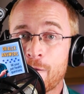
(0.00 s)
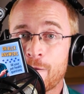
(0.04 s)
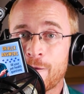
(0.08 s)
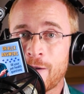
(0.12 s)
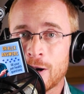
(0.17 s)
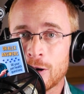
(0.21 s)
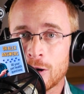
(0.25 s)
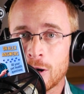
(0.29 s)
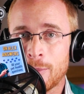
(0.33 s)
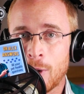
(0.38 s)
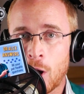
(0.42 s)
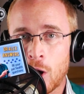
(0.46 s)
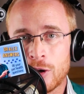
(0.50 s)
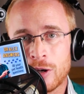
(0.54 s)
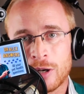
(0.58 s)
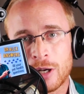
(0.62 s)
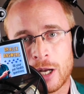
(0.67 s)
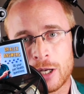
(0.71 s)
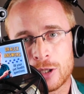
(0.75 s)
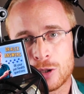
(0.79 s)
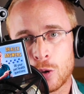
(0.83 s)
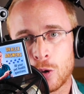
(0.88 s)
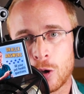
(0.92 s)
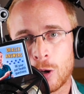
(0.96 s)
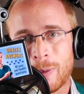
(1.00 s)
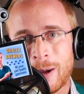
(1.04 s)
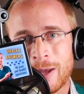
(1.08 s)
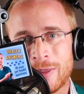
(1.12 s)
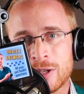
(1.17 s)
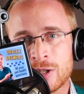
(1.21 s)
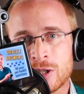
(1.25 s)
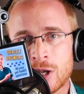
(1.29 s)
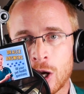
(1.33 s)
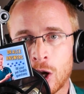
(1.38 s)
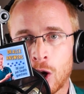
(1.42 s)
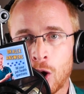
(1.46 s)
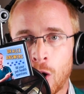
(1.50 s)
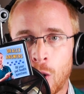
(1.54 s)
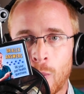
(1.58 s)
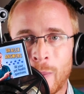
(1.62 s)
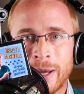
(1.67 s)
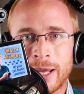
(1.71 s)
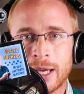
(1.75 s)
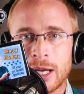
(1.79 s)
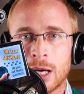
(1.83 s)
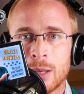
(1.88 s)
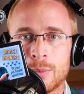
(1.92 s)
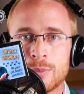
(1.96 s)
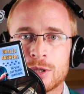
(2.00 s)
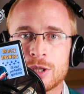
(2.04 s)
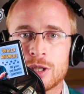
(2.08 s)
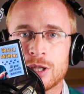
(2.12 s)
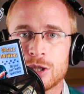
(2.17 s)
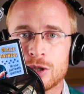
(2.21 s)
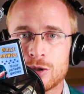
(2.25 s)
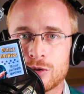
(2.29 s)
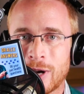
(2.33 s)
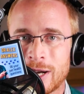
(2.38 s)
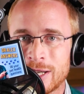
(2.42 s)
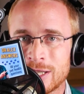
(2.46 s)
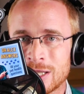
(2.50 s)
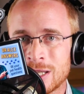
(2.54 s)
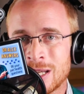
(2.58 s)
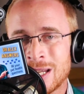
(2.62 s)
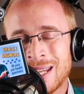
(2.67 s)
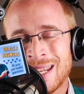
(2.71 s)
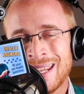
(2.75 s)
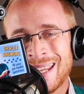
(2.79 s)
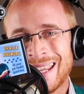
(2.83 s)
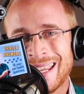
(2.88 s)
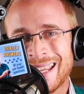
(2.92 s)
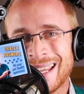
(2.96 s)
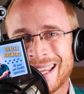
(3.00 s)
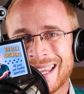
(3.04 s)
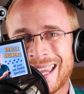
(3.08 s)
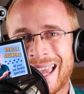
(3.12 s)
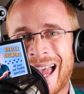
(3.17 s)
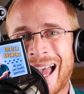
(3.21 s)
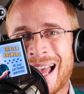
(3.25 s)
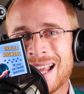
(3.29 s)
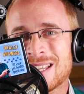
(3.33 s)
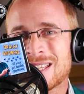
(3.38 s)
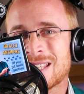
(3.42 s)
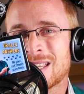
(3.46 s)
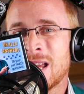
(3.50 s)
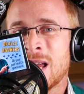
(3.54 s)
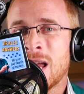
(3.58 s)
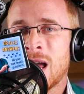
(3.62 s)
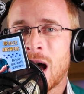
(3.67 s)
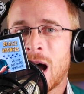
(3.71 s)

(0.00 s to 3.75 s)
pheromone, and I talk about this a lot when it comes to stress in cats.